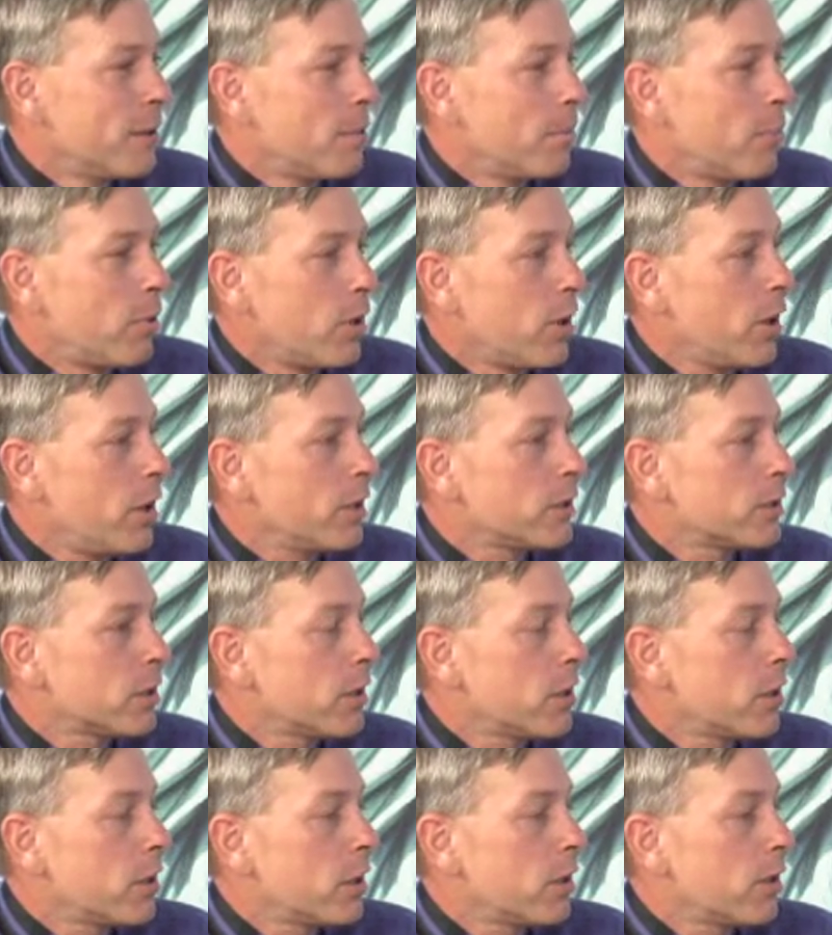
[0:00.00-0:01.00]
But
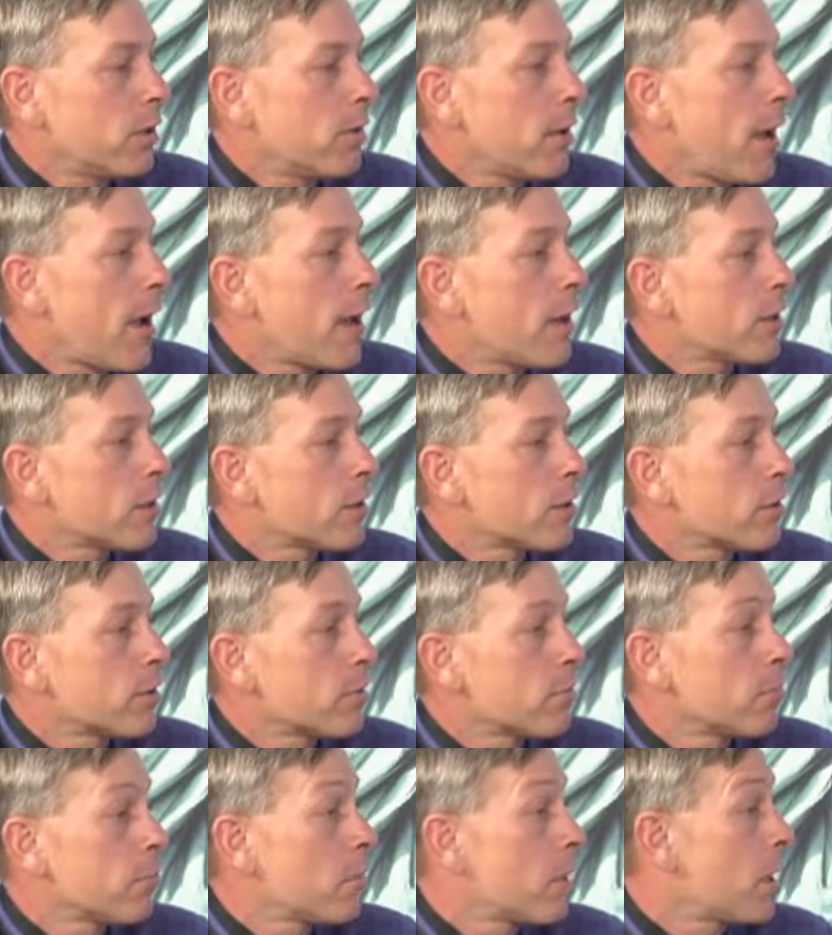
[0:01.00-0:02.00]
uh, as
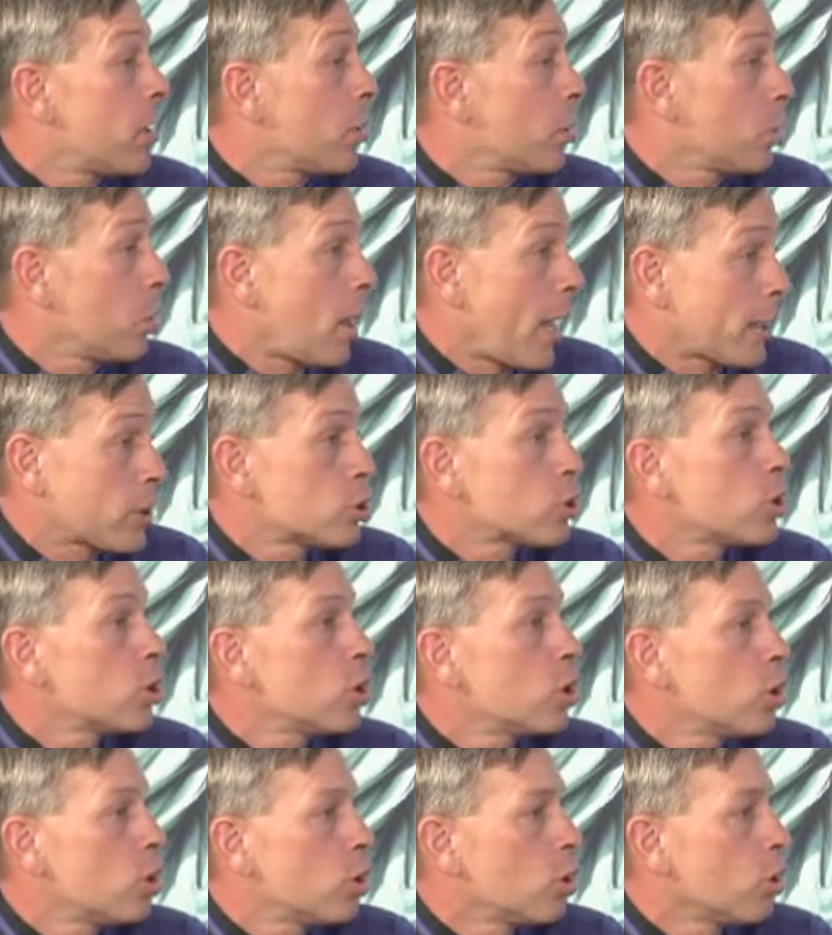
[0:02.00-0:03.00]
an
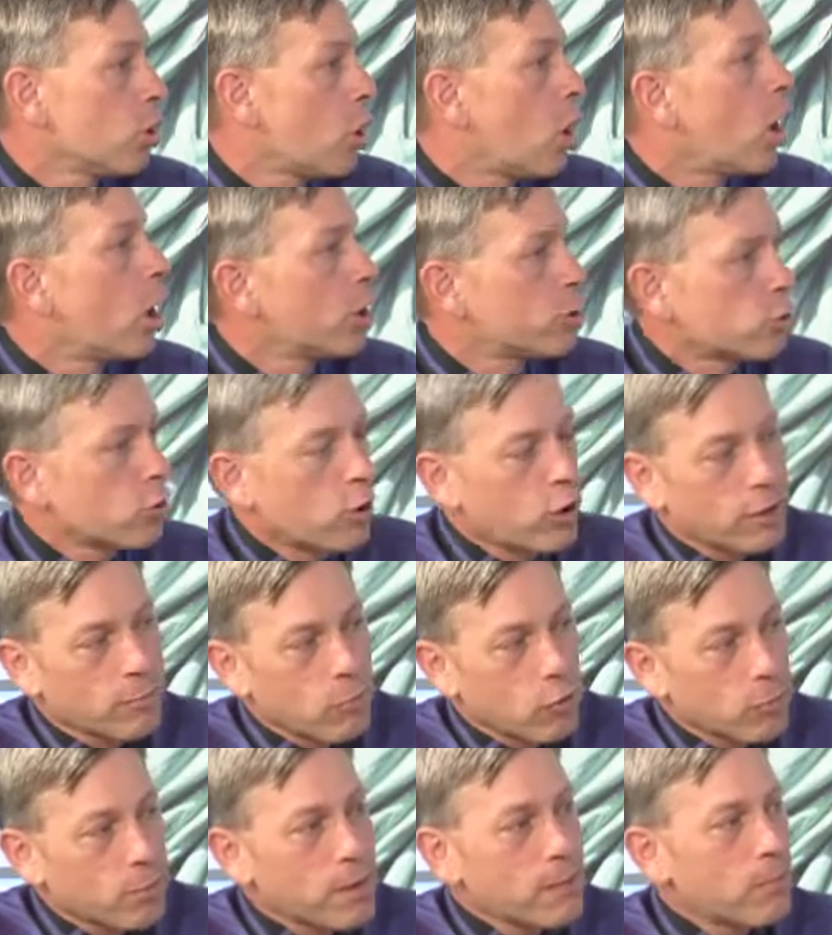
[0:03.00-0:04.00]
election law attorney,
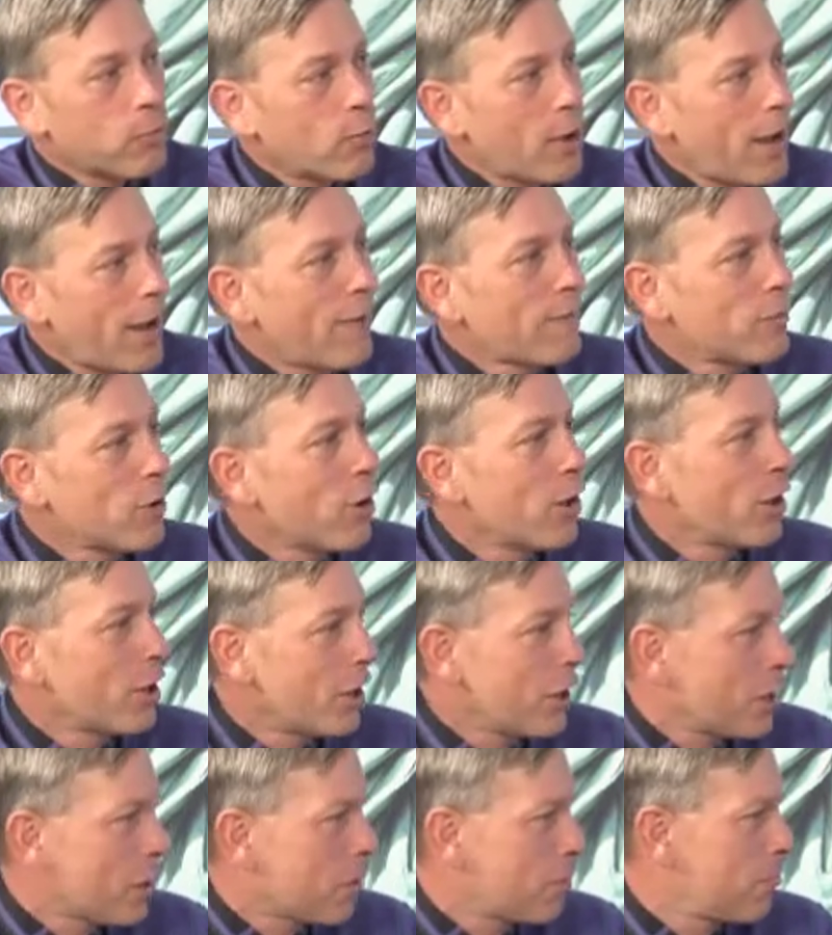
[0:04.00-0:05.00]
most people have not,
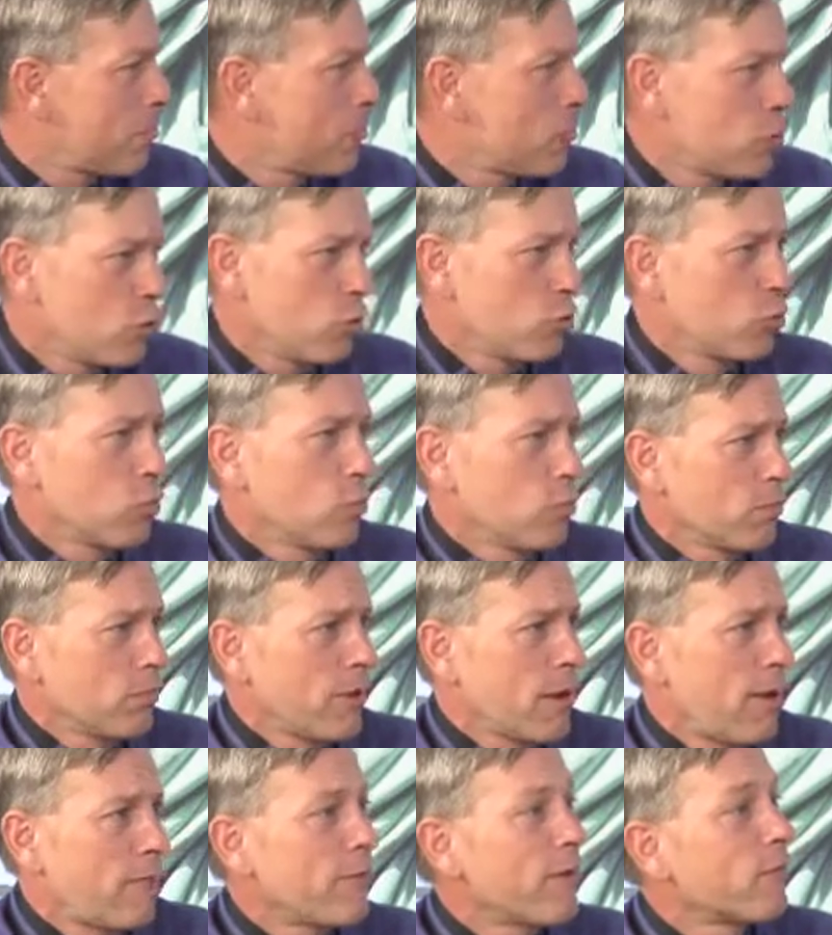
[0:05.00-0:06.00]
eh, you know, don't
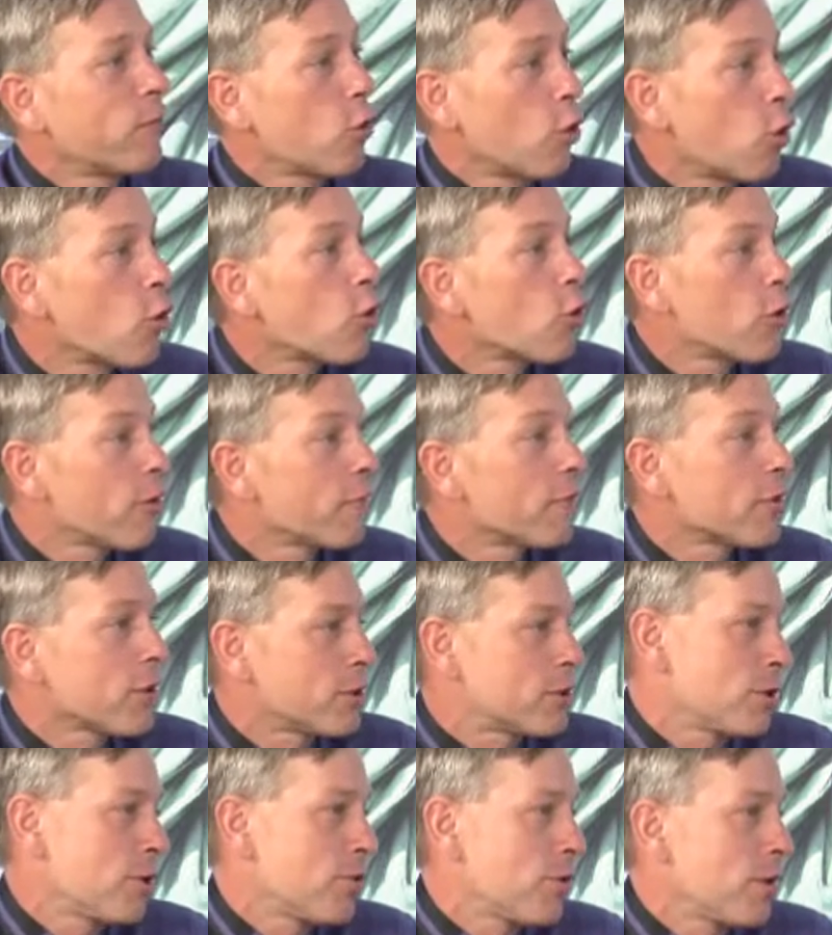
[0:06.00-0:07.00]
have never heard of
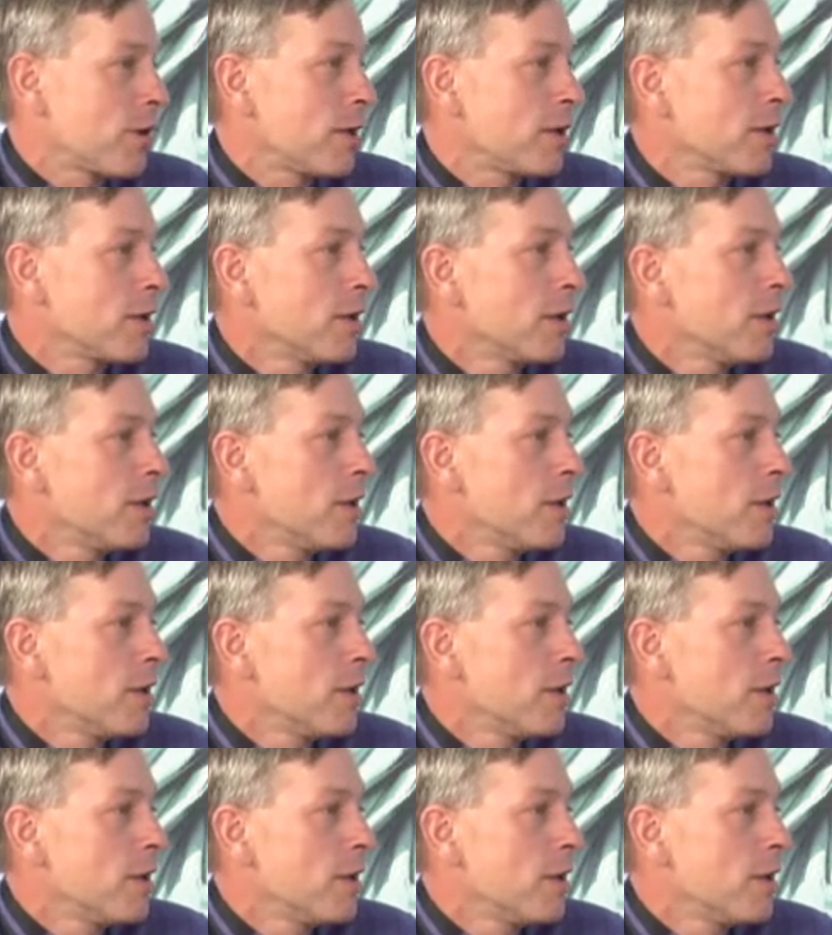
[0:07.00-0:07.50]
such a thing.